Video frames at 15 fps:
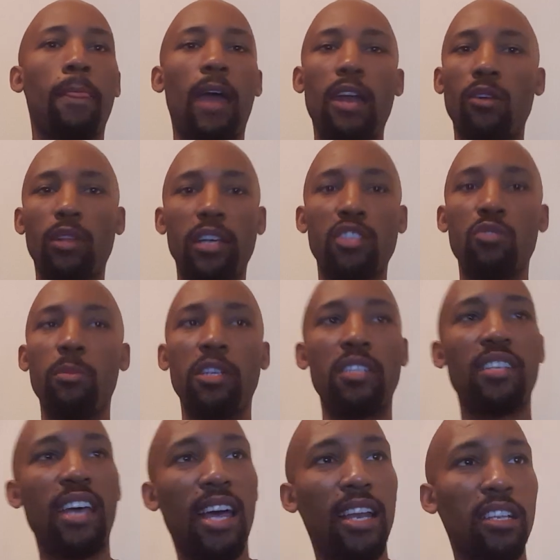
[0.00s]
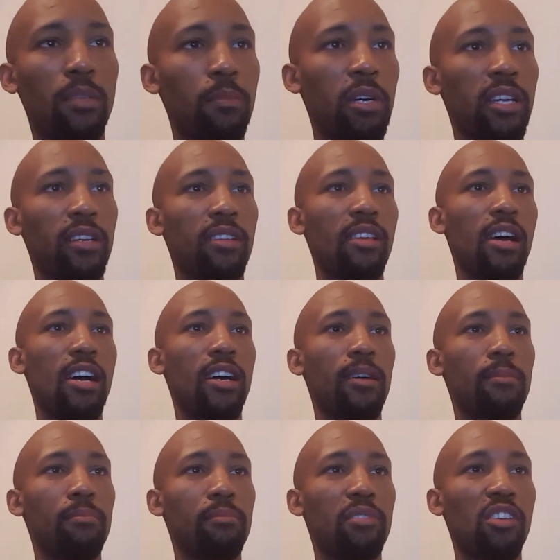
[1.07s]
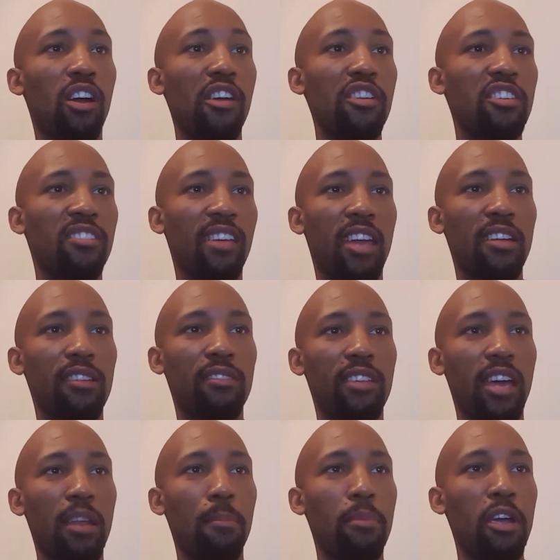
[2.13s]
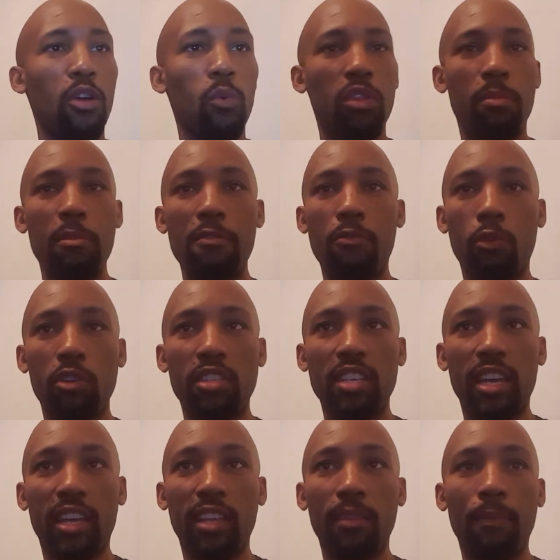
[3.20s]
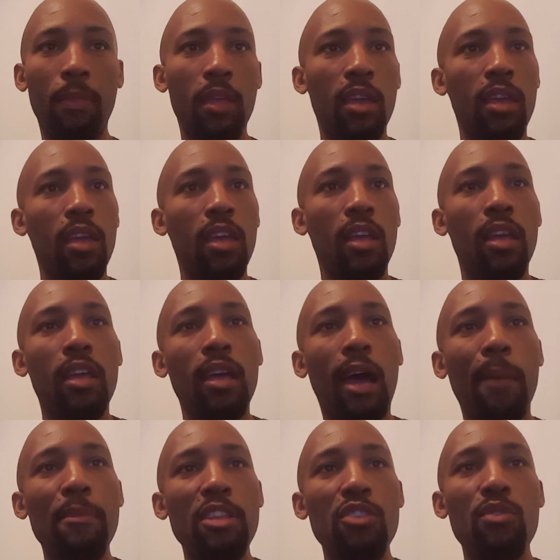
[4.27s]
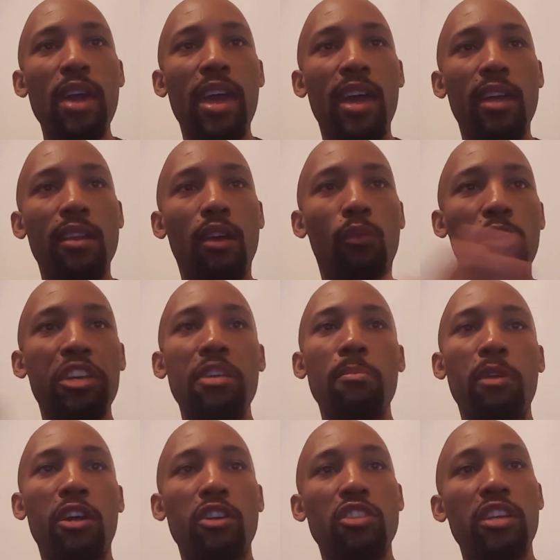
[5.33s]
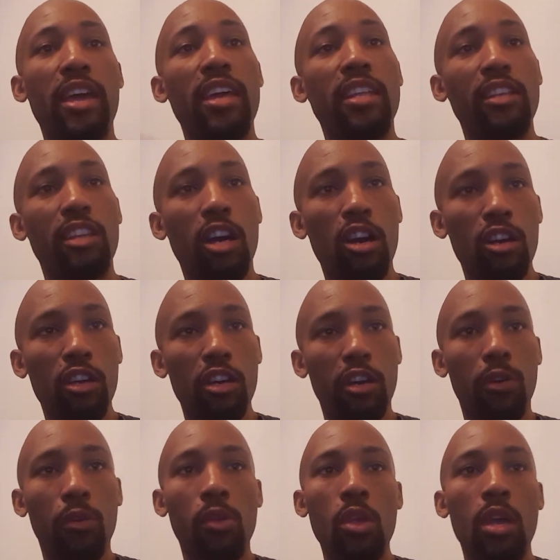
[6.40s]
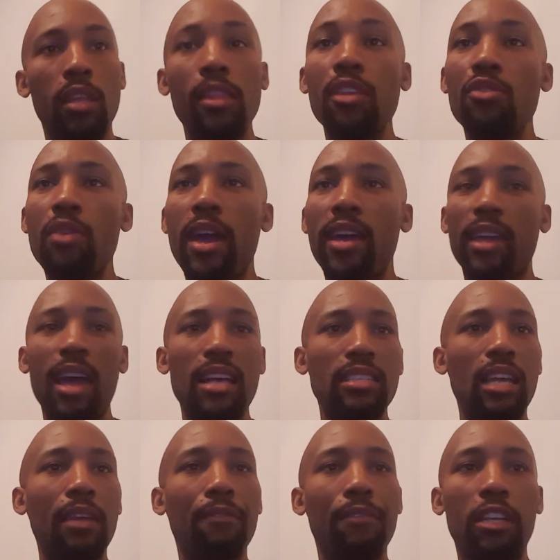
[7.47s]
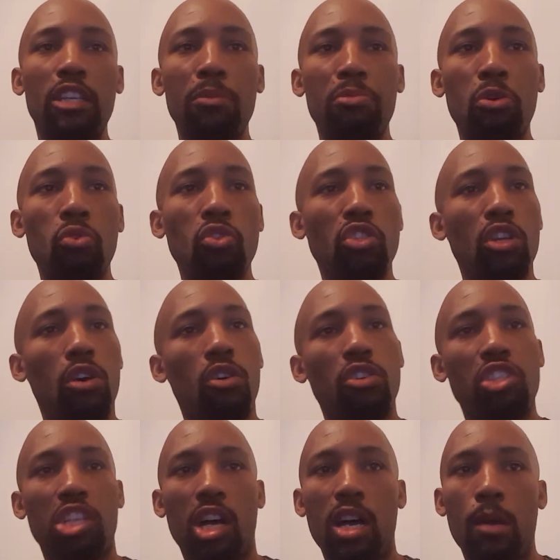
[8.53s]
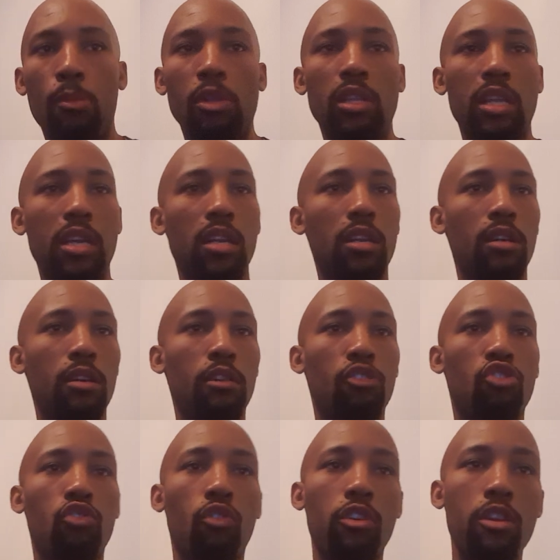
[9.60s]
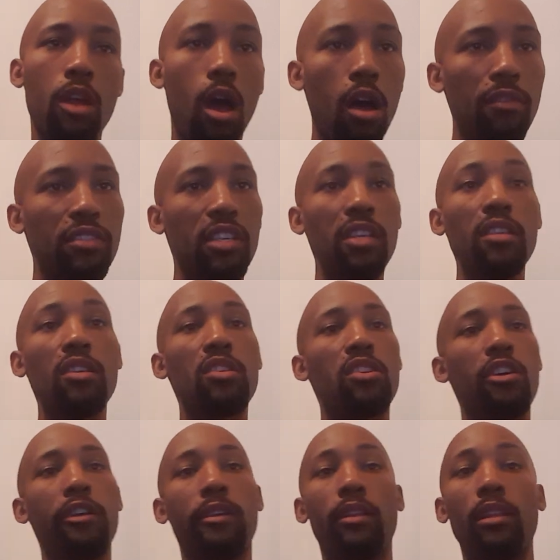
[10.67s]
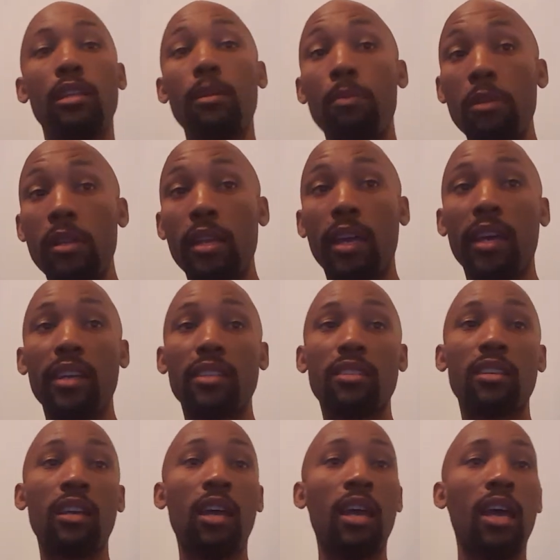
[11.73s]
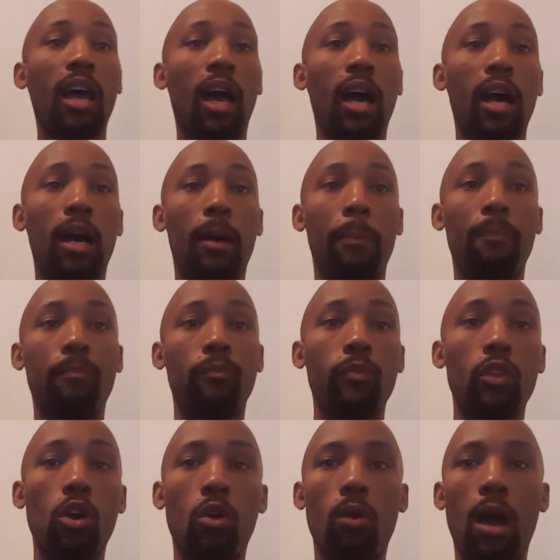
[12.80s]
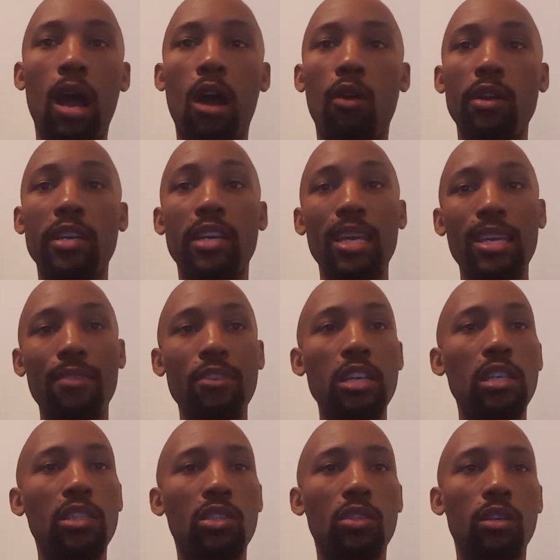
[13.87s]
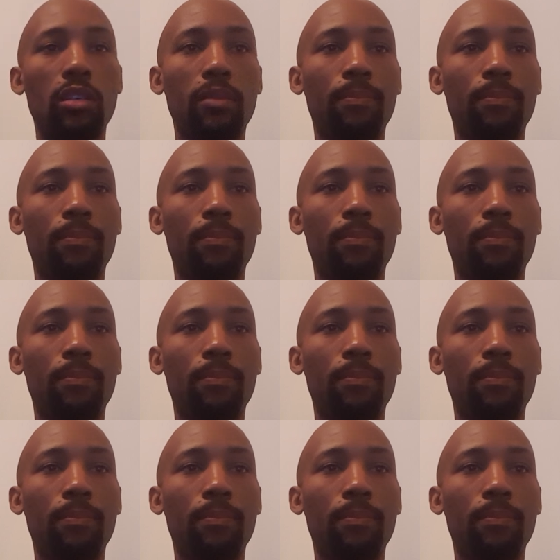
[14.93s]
I don't like too much silence, but sorry, you just gotta kind of bear with me for a second. I mean, you had a Ricky Burns, you had Indongo, then you had guys like Victor Postol, John Molina, Troy Novsky, Sergey Lipinets, O'Hara Davies.